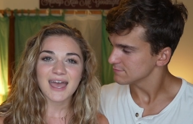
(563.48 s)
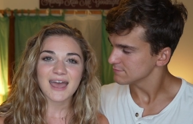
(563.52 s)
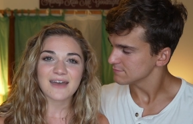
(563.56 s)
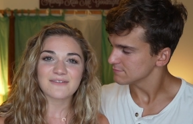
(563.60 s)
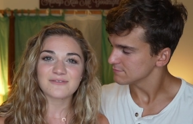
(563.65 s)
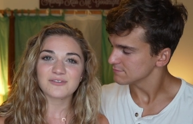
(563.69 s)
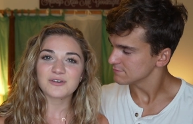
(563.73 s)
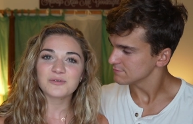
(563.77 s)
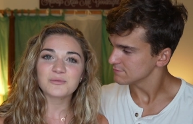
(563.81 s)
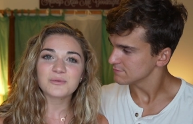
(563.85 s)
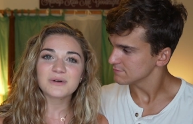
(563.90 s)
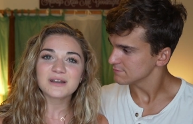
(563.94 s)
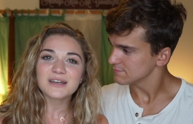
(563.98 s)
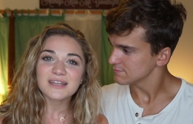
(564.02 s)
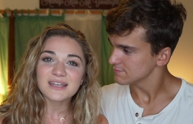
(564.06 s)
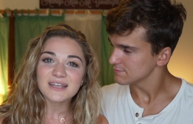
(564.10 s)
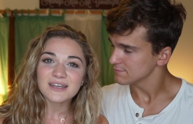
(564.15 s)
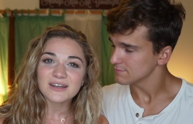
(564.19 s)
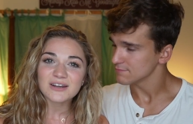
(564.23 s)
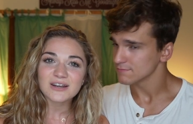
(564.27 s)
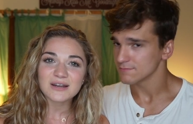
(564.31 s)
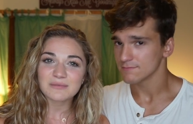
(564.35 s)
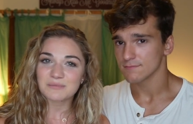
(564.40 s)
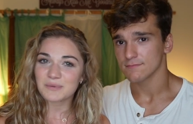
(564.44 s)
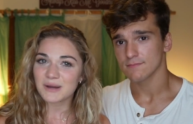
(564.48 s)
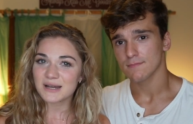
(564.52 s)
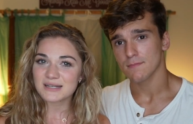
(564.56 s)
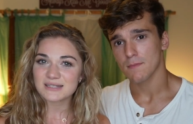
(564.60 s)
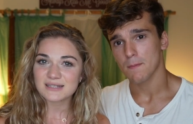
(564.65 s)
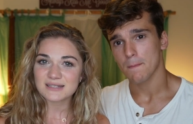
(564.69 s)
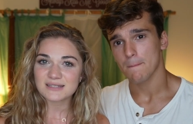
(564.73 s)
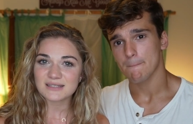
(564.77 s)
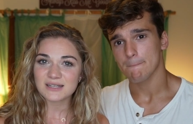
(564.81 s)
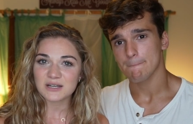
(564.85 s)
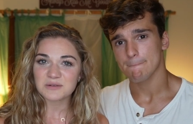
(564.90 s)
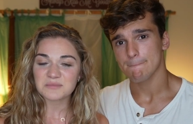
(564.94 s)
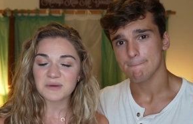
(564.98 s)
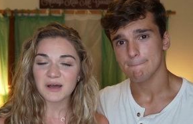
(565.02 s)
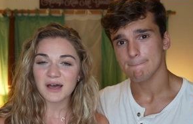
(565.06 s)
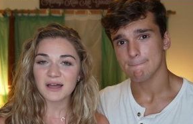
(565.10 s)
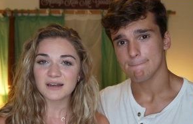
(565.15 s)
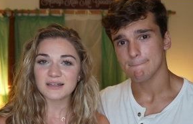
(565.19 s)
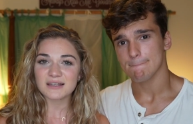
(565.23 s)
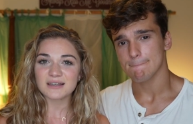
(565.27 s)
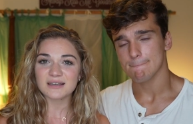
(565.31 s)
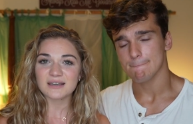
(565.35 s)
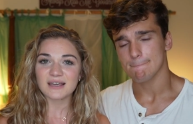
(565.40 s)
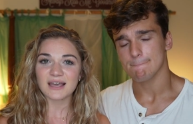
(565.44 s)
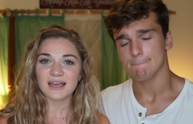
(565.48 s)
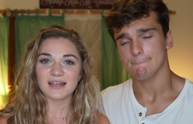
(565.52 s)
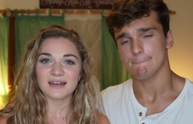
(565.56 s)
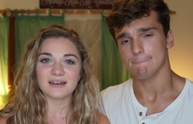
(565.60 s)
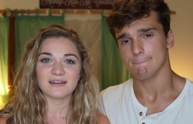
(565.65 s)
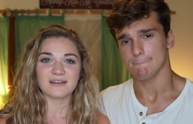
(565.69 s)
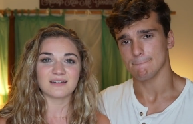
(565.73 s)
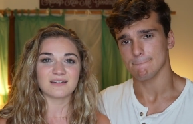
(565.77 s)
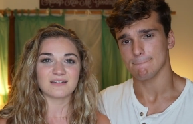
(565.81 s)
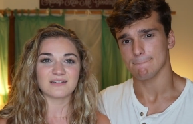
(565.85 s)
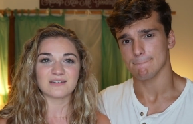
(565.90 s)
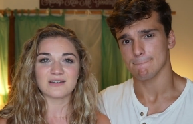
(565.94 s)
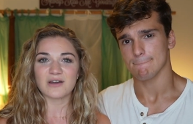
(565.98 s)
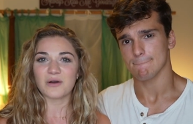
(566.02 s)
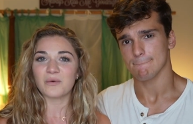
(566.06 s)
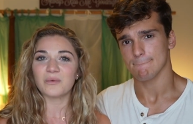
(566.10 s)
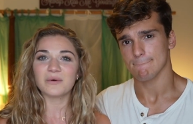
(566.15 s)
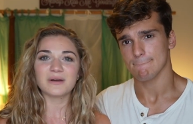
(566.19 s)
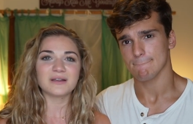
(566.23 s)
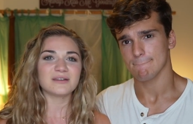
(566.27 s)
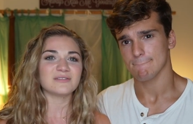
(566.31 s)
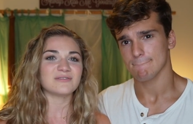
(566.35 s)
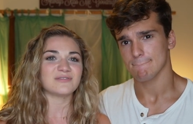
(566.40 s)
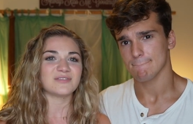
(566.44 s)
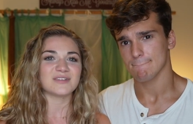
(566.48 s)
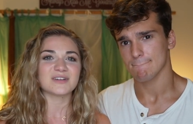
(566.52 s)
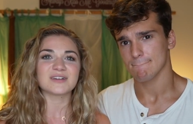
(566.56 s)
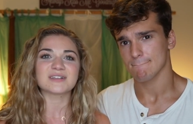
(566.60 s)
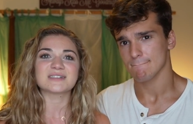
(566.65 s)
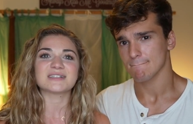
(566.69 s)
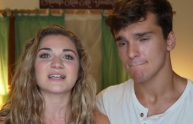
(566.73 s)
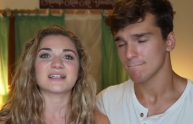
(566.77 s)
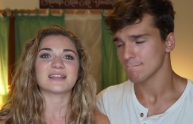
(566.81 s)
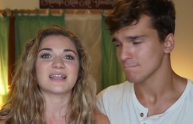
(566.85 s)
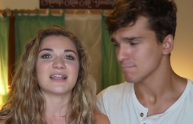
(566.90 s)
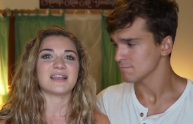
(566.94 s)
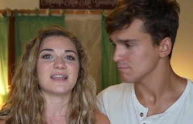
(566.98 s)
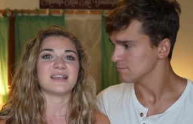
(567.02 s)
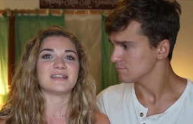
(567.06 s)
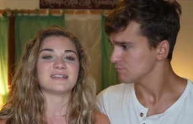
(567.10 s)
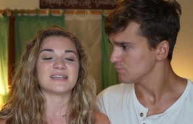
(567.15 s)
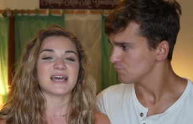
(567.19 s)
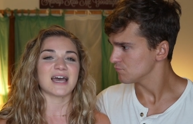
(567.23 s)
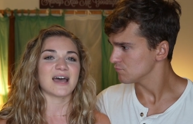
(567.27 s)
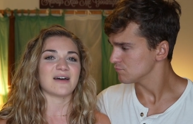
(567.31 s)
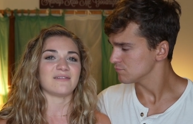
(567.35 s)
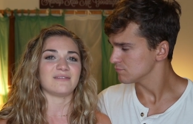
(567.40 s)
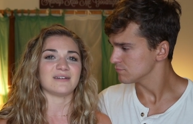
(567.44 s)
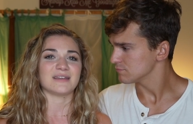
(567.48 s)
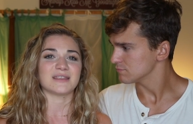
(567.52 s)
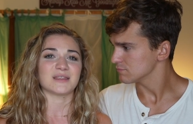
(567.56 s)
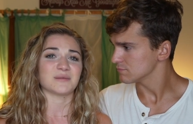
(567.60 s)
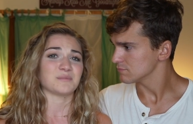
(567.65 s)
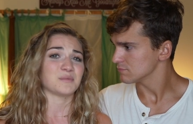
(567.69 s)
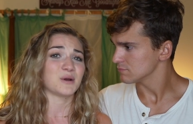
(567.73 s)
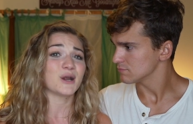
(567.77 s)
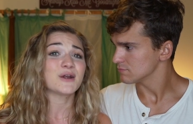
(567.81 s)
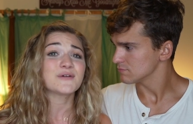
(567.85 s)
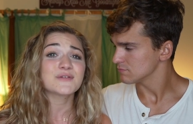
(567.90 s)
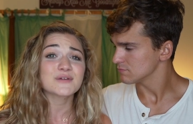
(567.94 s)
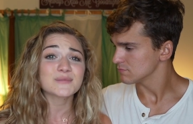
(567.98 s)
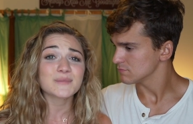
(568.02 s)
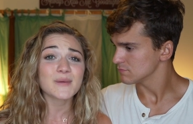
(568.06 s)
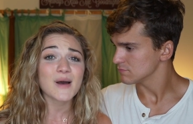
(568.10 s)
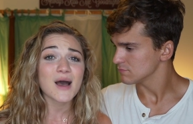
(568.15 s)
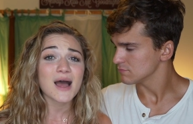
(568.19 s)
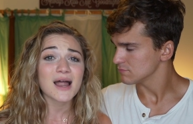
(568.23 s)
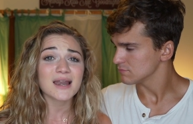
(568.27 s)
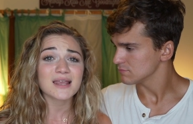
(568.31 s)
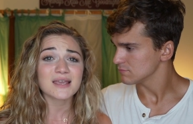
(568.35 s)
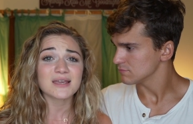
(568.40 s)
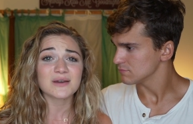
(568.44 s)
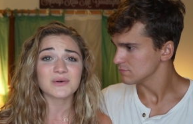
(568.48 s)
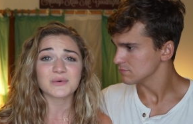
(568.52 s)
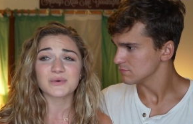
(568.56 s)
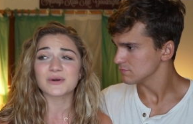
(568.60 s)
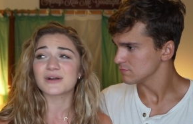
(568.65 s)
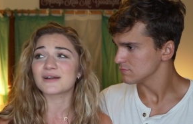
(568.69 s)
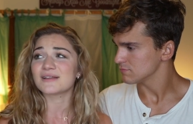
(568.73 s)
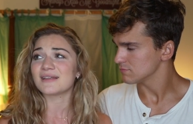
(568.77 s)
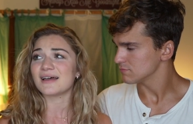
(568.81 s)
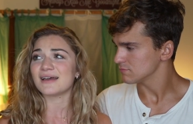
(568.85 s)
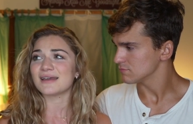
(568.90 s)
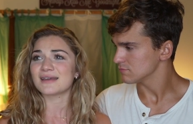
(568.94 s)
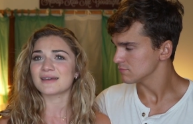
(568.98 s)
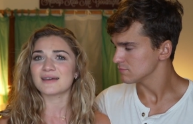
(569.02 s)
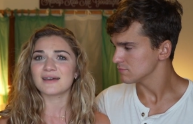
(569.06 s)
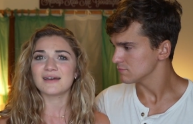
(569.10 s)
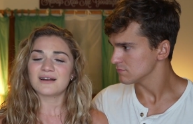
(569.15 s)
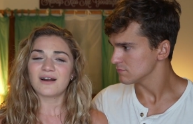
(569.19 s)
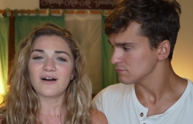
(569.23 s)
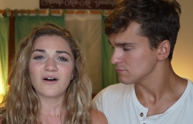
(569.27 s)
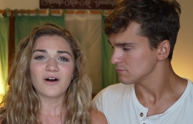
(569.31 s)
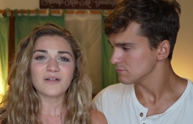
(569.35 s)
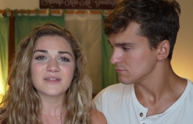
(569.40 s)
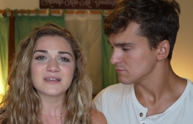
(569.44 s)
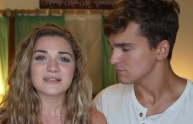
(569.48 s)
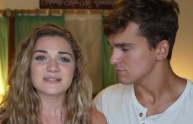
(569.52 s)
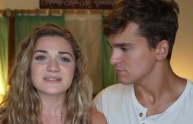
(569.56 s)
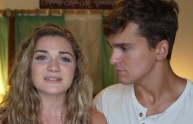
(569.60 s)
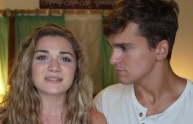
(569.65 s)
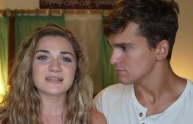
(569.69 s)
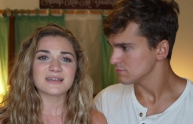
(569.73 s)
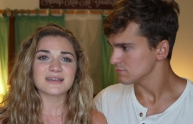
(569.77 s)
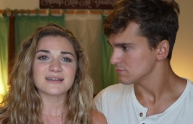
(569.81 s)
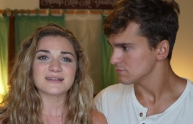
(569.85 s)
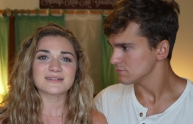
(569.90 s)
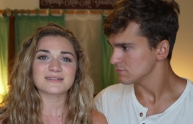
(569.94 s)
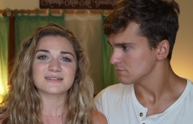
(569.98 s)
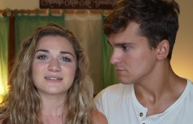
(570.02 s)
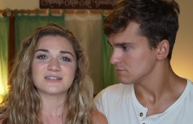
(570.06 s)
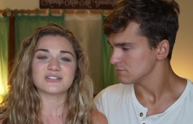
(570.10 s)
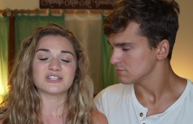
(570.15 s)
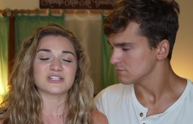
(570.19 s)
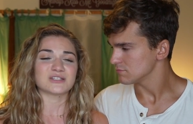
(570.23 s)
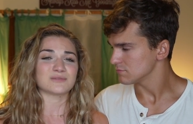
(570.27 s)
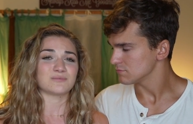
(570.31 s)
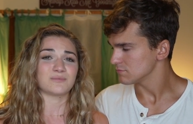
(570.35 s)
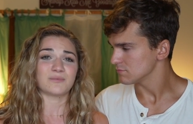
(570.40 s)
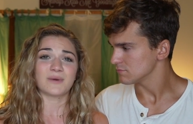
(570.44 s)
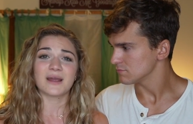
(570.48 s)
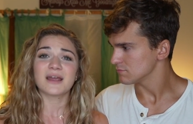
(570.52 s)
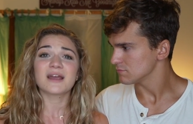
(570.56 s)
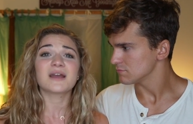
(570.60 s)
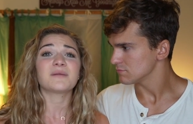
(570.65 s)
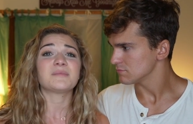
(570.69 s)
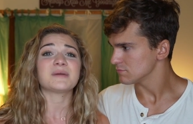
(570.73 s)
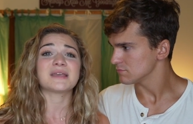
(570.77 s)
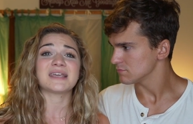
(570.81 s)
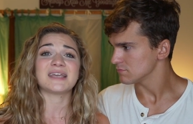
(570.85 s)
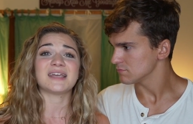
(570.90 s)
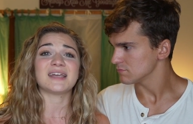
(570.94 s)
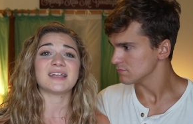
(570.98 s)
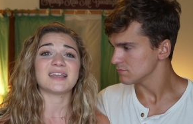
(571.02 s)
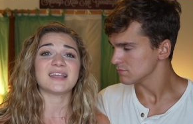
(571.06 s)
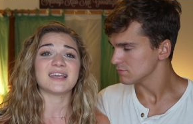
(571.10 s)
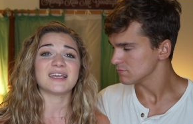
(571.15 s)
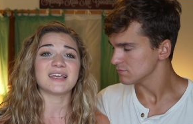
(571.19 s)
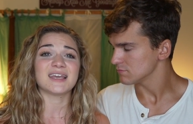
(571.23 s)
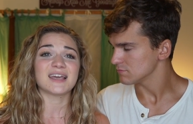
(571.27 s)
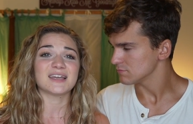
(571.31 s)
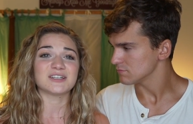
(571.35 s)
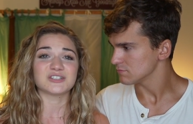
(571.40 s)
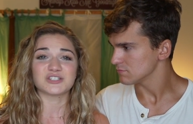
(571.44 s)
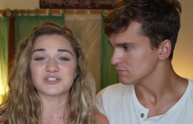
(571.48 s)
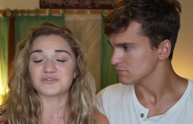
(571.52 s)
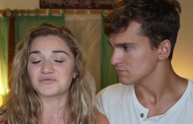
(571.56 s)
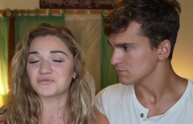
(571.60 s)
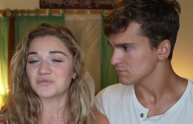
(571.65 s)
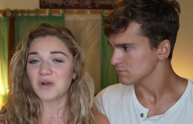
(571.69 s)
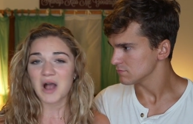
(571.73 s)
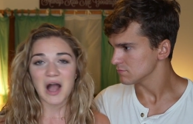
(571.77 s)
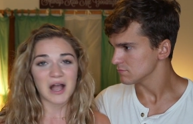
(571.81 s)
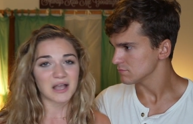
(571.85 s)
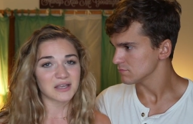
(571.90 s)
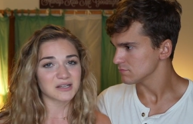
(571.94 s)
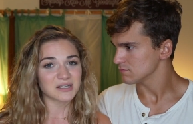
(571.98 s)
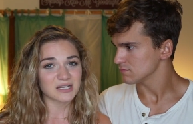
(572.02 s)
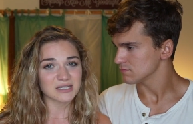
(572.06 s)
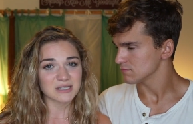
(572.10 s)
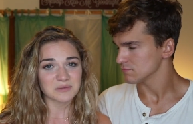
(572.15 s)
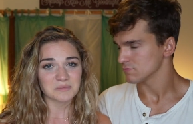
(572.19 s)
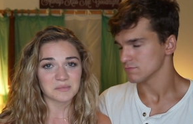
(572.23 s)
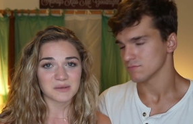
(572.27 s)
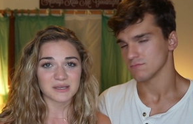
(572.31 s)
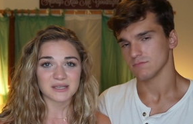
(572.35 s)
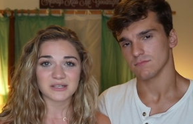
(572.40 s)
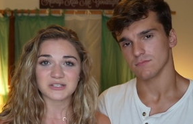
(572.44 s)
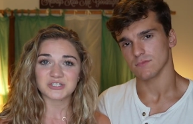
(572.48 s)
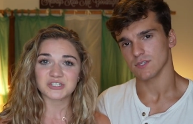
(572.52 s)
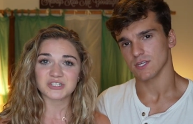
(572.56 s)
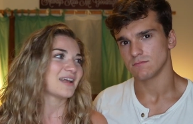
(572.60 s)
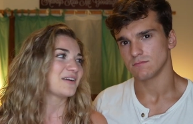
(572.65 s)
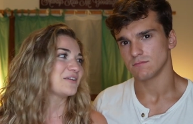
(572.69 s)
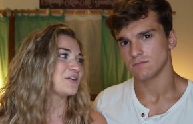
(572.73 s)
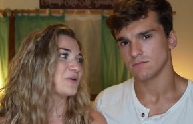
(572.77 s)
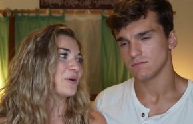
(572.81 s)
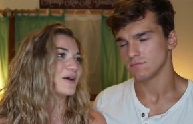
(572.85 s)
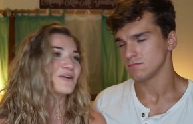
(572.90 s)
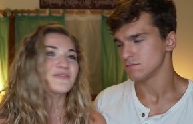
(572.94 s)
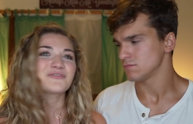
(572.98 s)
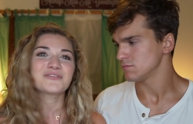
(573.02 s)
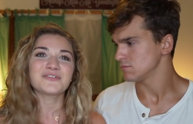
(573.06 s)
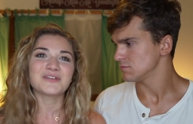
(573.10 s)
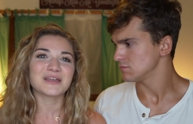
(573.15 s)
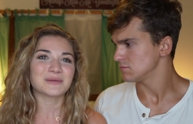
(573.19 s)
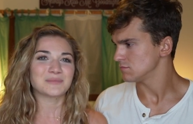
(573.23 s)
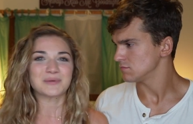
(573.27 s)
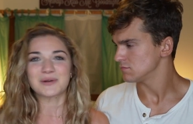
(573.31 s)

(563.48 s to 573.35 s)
Speaker 1: everyone here embraces their body, and mm. no one feels like they need to have like the perfect body or like all these things to just wear a bikini and just rock it on the beach. I don't know. I don't feel like